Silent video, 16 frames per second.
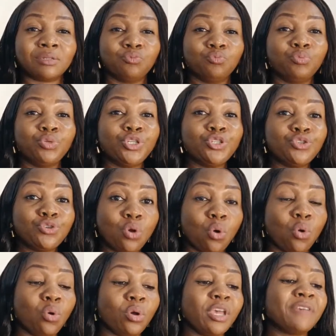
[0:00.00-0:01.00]
we
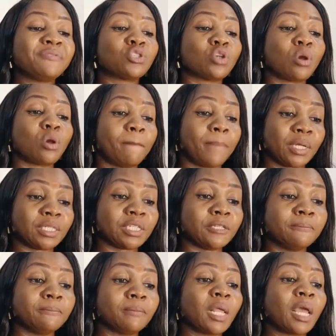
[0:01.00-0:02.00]
know if
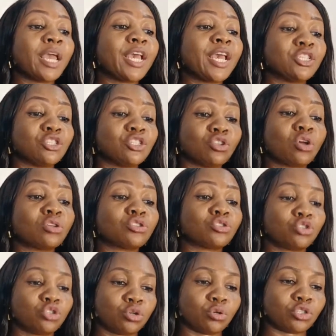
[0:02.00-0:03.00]
somebody is
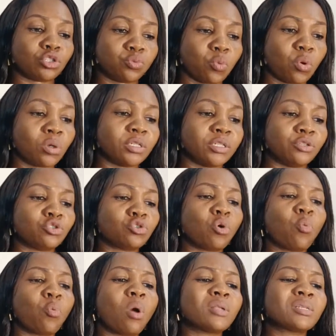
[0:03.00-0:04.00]
not trustworthy.
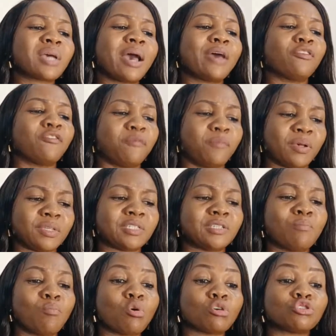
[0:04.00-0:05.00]
So what kind of
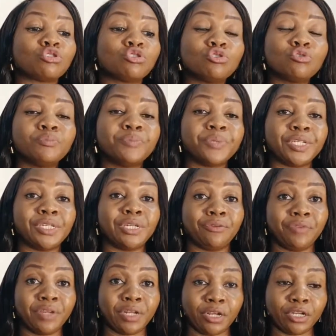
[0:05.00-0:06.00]
person must you be in a
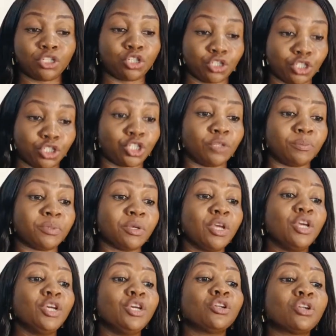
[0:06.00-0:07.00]
relationship
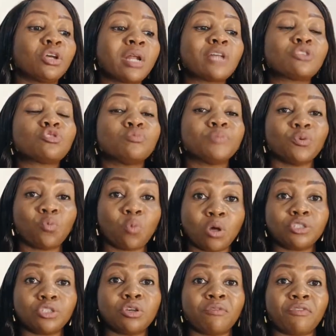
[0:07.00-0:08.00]
in order to be
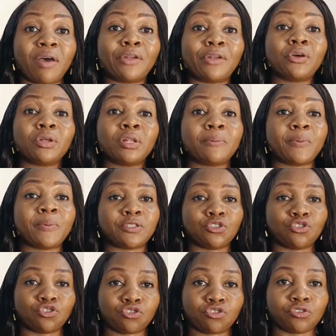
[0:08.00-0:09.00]
worthy of another
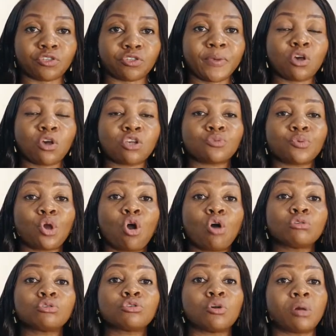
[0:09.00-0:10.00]
person's trust? Because we
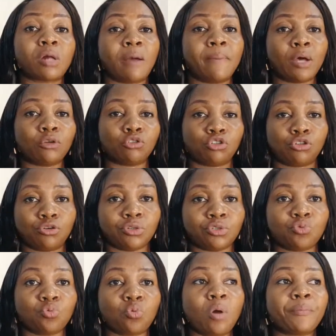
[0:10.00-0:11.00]
all talk about
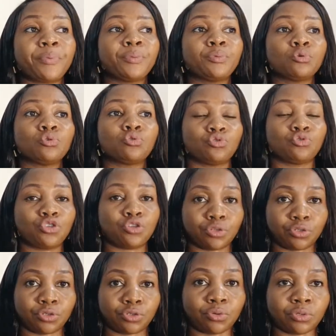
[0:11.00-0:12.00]
trust. We want people to
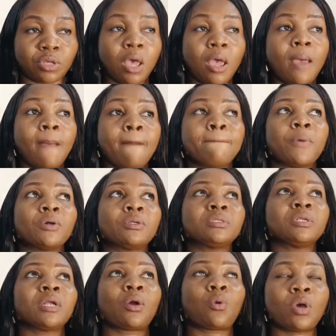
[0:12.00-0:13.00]
trust us. But
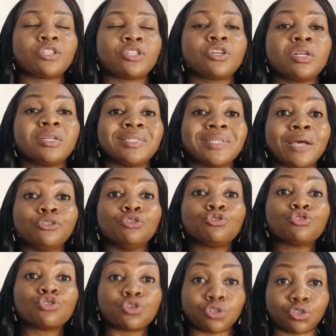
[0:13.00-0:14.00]
the question is, are you
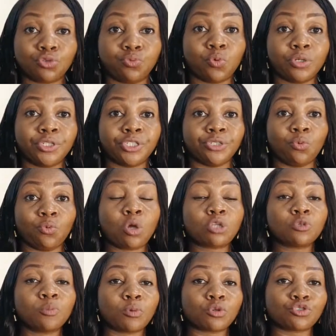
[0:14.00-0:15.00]
trustworthy?
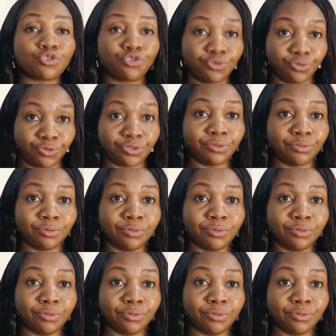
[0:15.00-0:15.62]
What must you do